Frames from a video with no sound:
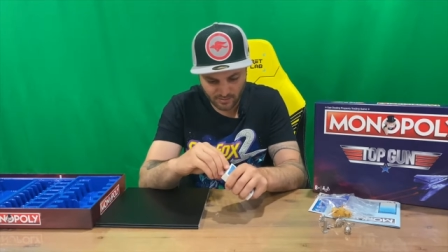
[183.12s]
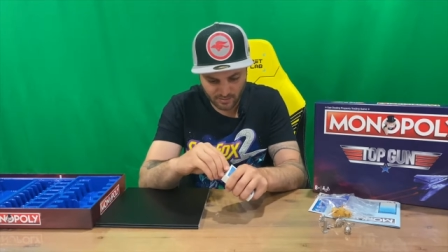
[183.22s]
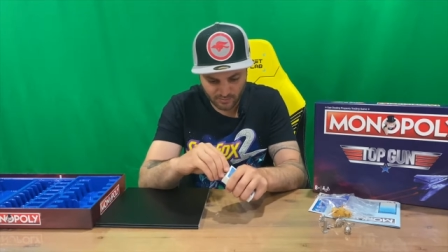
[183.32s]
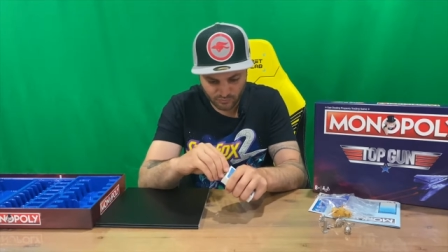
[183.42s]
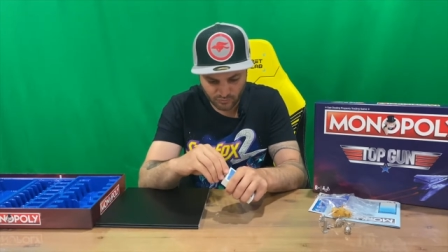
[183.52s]

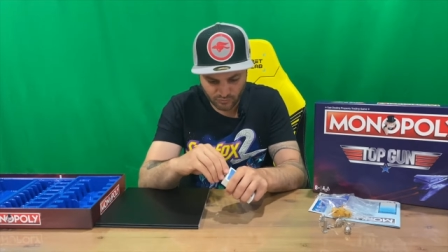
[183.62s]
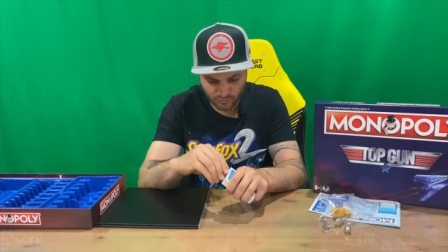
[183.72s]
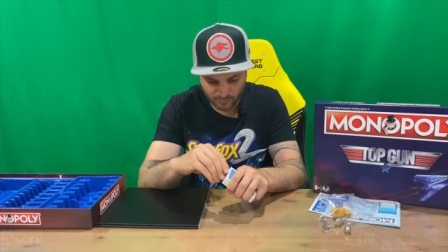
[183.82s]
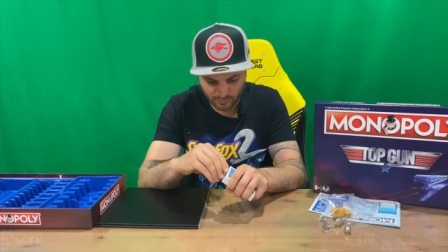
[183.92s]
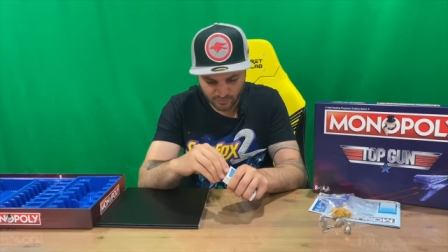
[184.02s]
do drop
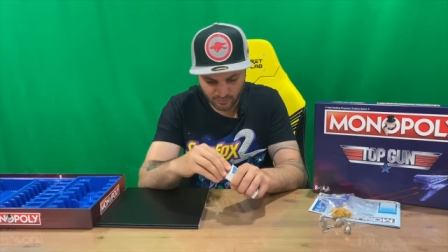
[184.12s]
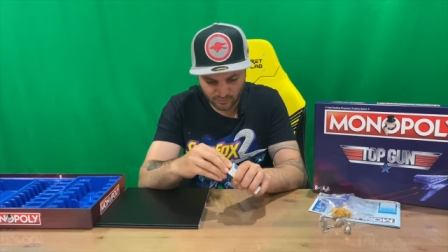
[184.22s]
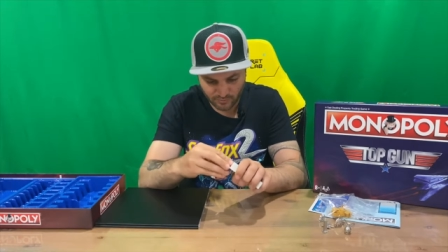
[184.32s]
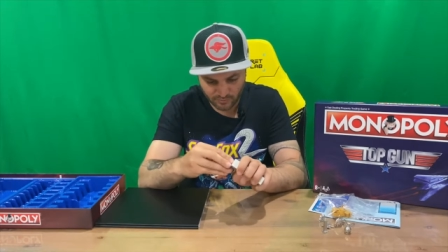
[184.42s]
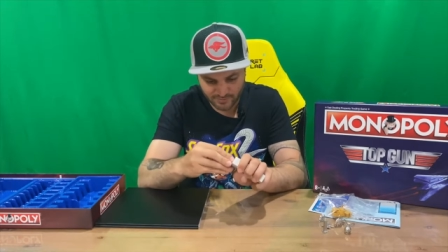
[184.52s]

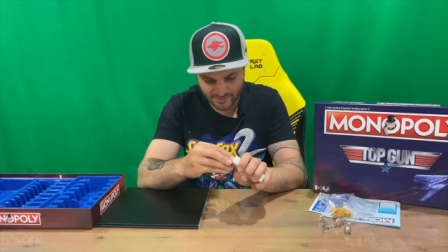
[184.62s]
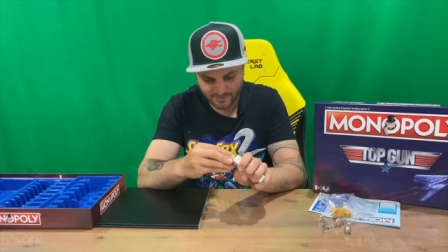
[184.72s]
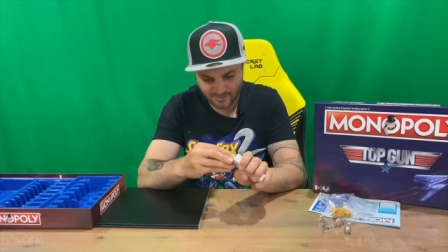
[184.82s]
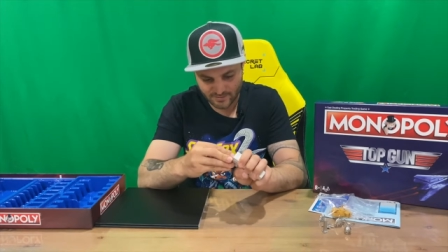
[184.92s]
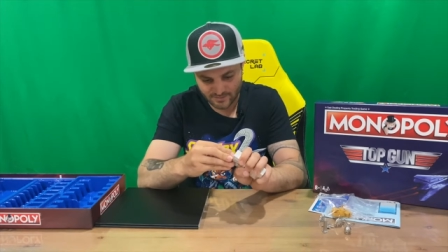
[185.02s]
content
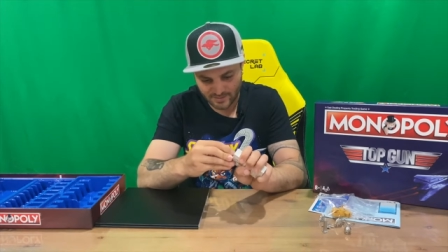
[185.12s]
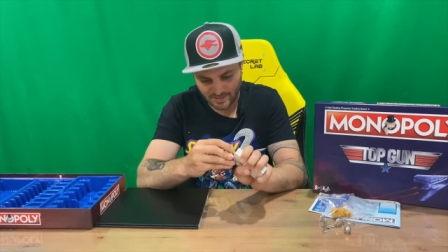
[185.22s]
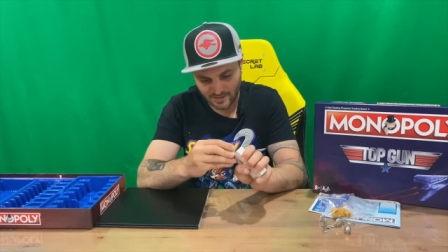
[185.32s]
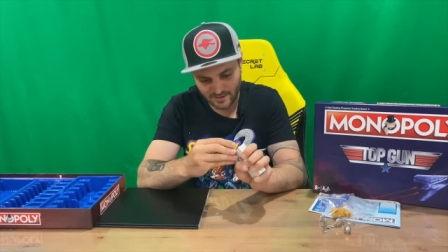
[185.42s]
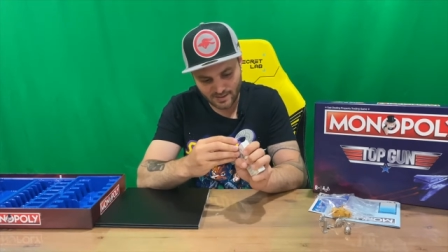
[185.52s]

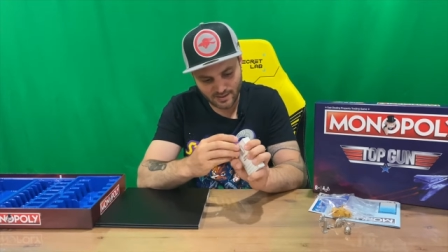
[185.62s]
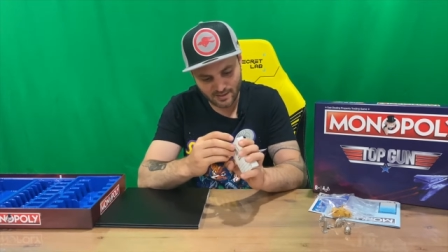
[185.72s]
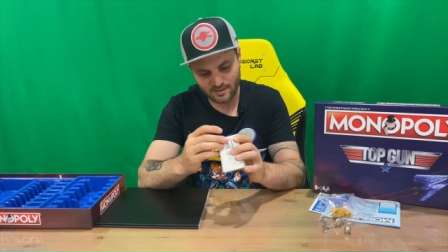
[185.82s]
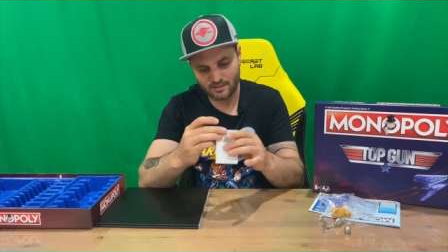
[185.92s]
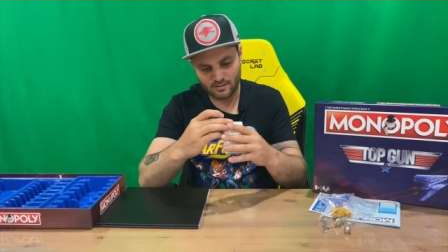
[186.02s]
daily here,
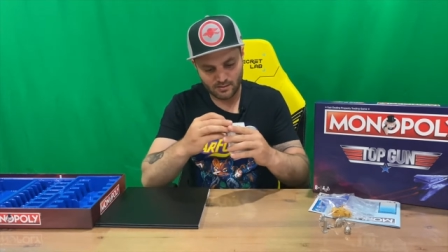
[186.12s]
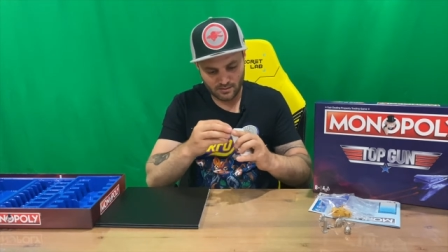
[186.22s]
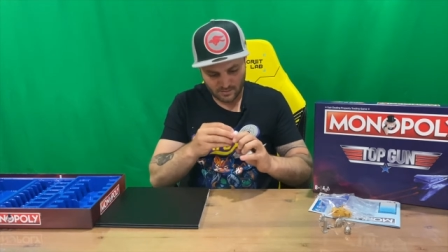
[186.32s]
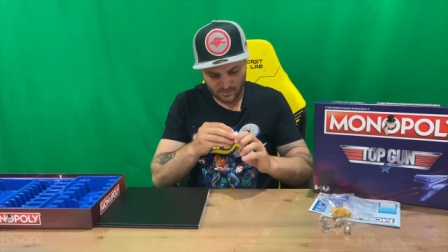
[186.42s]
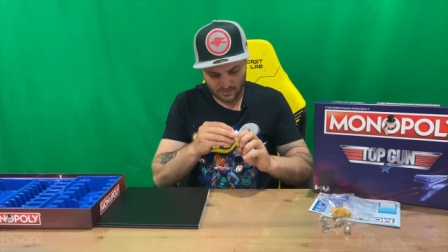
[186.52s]

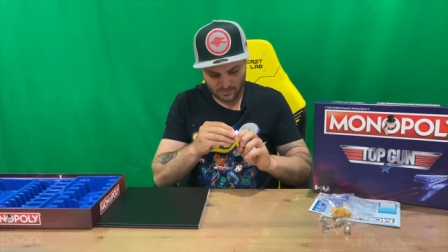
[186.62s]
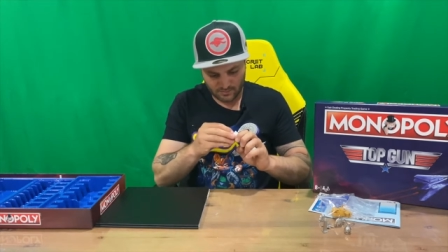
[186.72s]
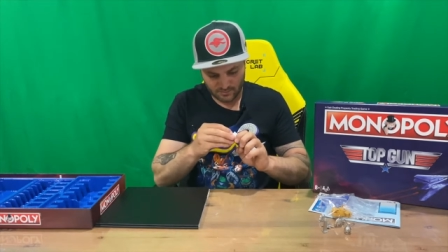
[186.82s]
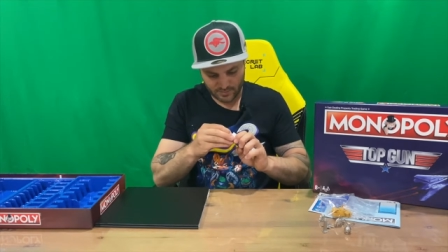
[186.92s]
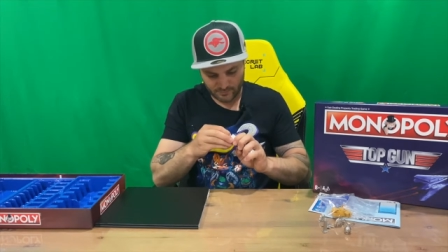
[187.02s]

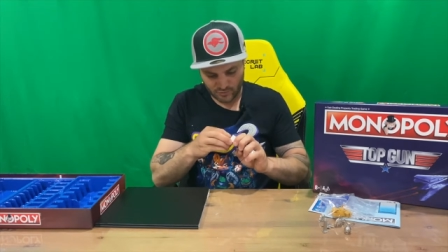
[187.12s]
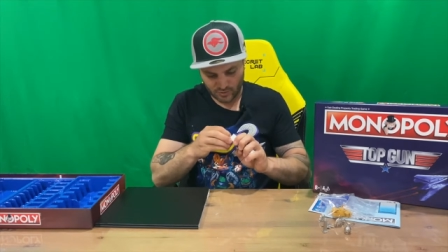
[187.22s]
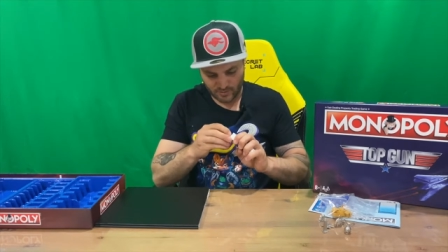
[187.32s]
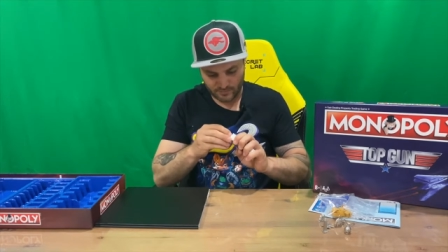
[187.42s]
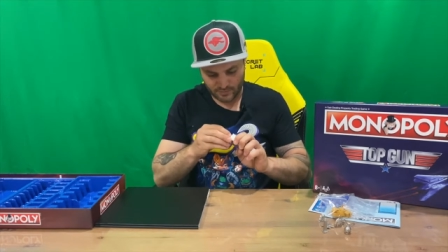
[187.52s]

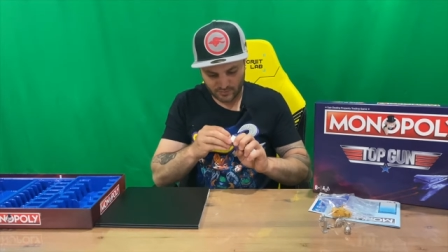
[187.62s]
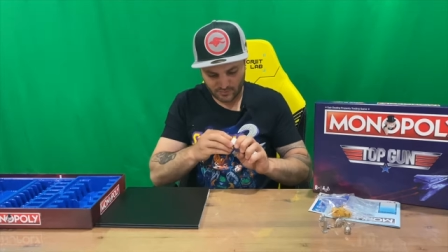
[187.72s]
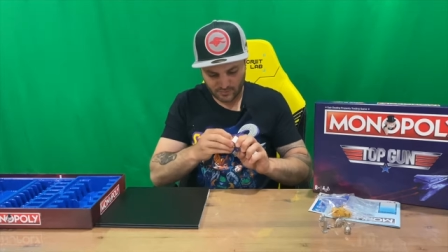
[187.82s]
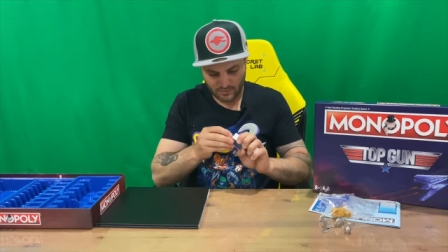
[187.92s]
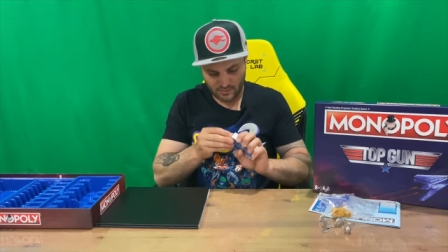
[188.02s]
sometimes
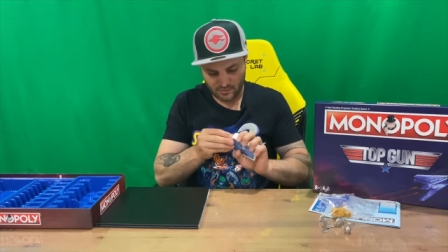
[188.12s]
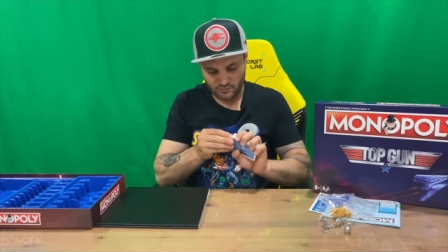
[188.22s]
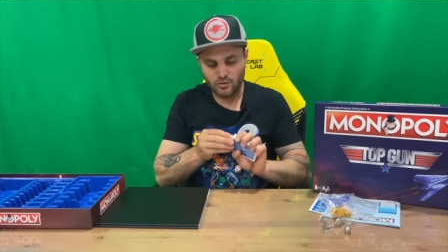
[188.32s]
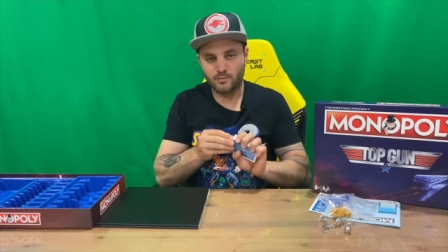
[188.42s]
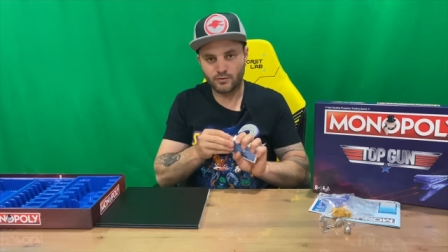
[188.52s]

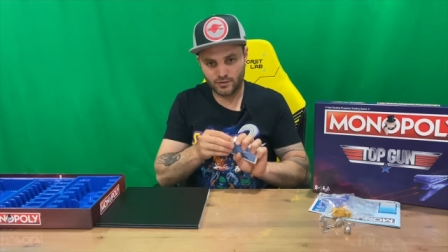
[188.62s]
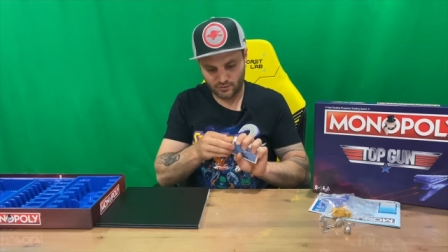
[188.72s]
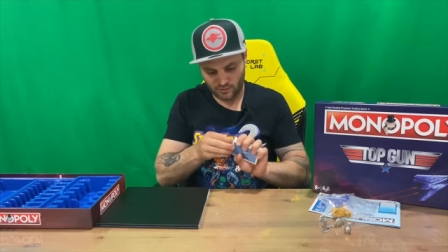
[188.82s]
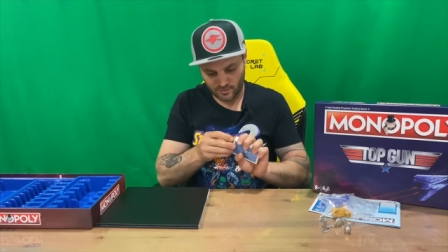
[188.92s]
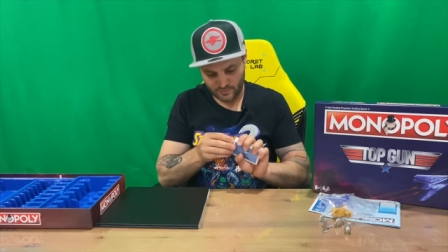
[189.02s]
numerous
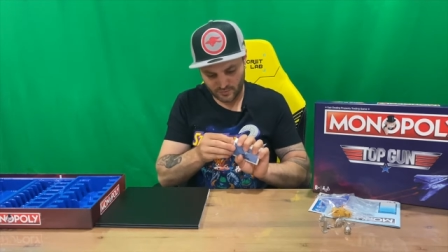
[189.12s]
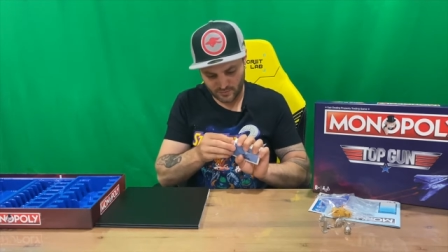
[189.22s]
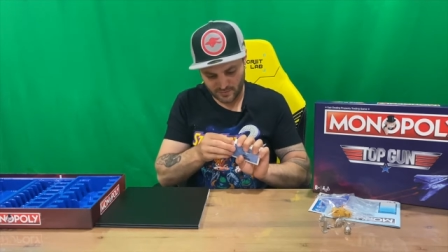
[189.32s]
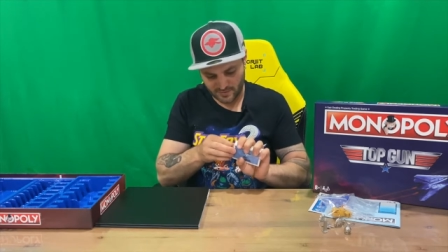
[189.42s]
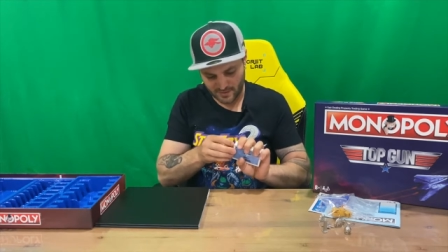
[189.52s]
times during the
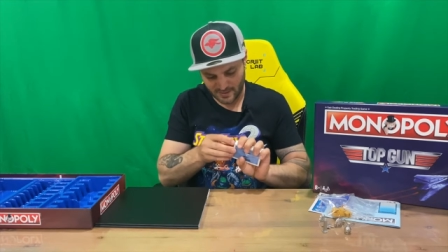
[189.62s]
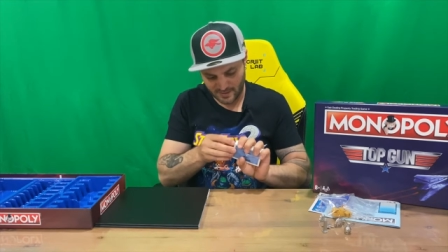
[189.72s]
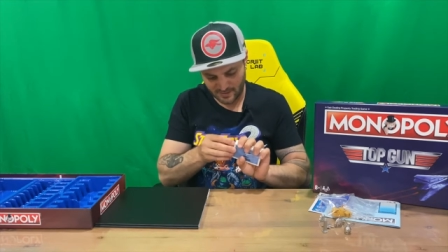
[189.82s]
day.